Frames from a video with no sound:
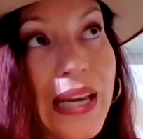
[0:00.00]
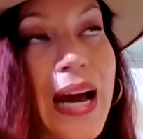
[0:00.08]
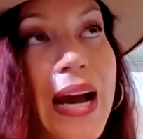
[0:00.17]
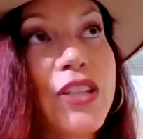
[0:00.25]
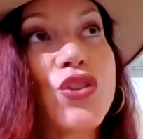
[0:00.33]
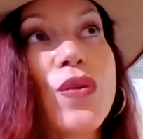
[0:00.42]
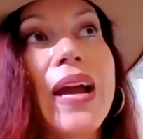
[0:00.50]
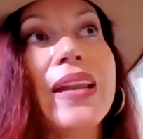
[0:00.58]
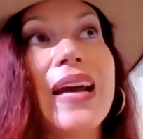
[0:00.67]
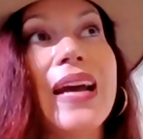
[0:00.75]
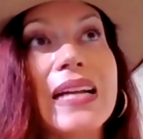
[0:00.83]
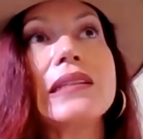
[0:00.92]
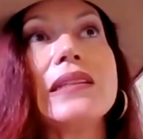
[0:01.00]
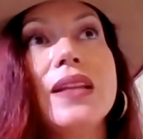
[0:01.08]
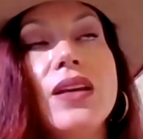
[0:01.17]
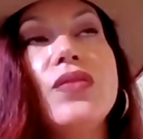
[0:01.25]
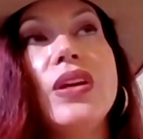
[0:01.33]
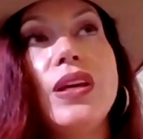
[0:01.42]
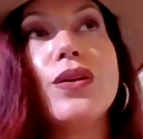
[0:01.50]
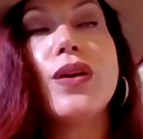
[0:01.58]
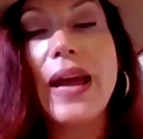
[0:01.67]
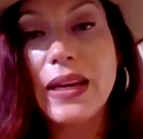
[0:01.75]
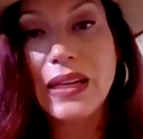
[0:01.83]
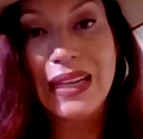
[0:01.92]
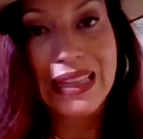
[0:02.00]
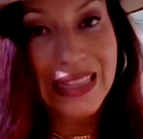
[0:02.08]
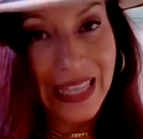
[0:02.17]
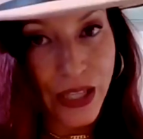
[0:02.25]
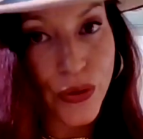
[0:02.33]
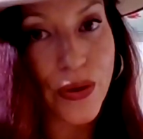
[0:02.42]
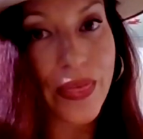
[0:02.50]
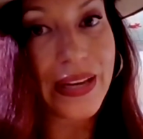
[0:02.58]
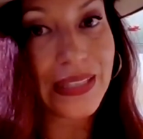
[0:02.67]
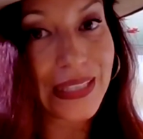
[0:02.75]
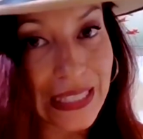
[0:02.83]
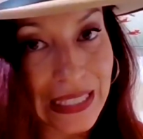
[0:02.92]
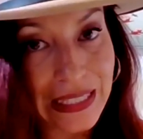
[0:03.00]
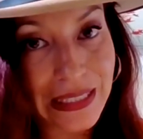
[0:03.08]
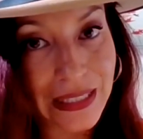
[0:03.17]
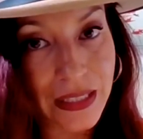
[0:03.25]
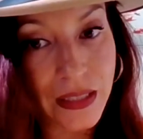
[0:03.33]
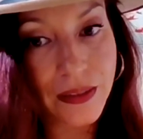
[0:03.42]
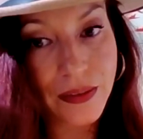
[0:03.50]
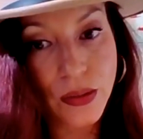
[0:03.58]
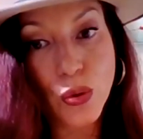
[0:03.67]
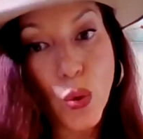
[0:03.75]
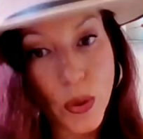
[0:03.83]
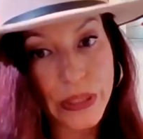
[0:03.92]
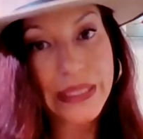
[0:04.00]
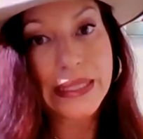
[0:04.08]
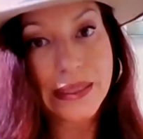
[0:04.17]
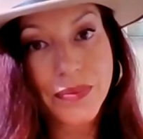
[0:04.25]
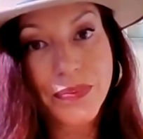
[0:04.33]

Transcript: I try not to leave here any later than 6, normally.